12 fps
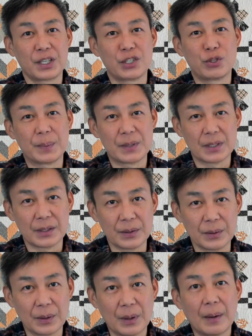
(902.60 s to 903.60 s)
we took a trip
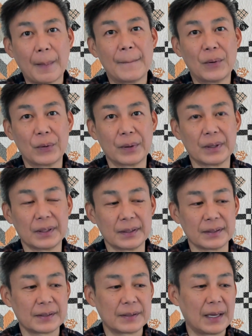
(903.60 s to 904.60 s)
to
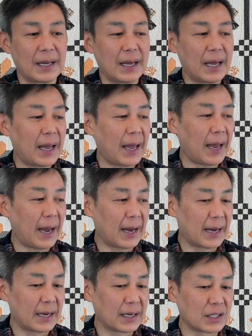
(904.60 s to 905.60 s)
Portland.
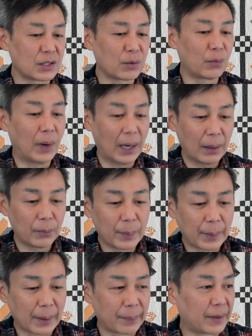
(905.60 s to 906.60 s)
And
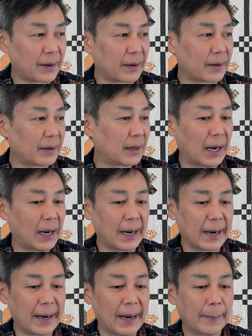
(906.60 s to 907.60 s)
while we were up there,
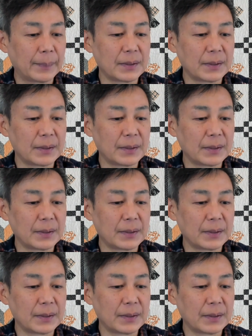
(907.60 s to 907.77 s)
I